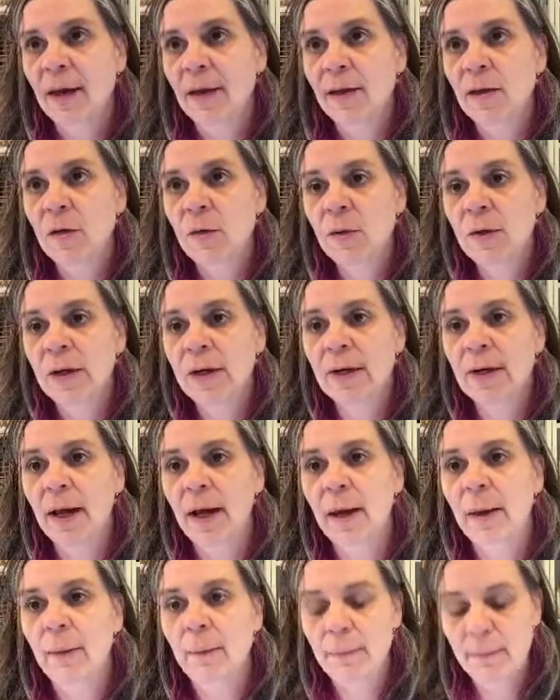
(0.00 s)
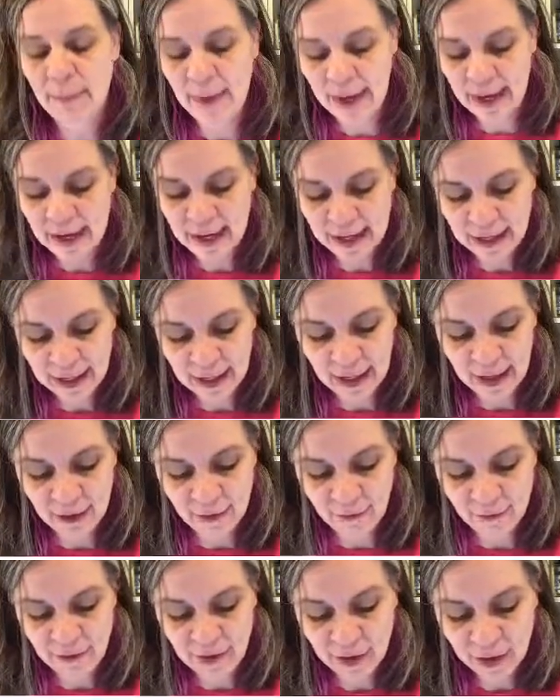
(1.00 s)
you could make
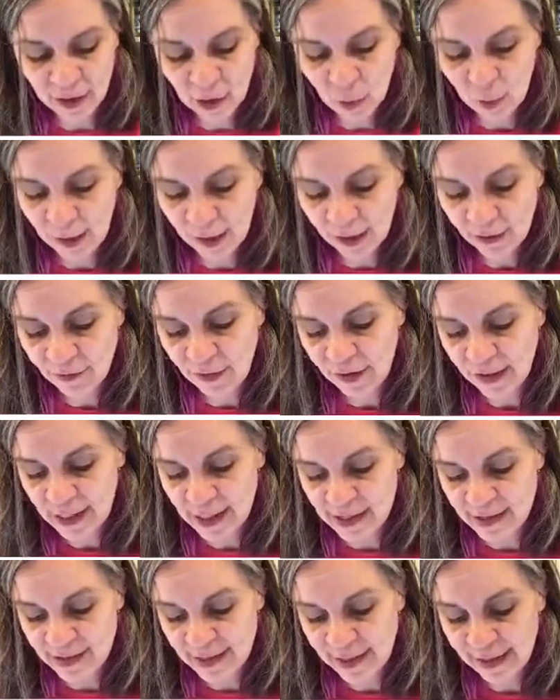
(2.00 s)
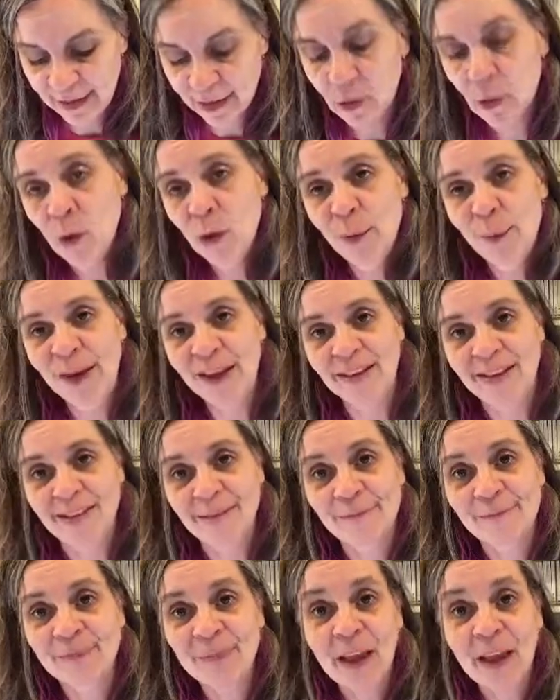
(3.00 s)
very quick, very easy little ornaments.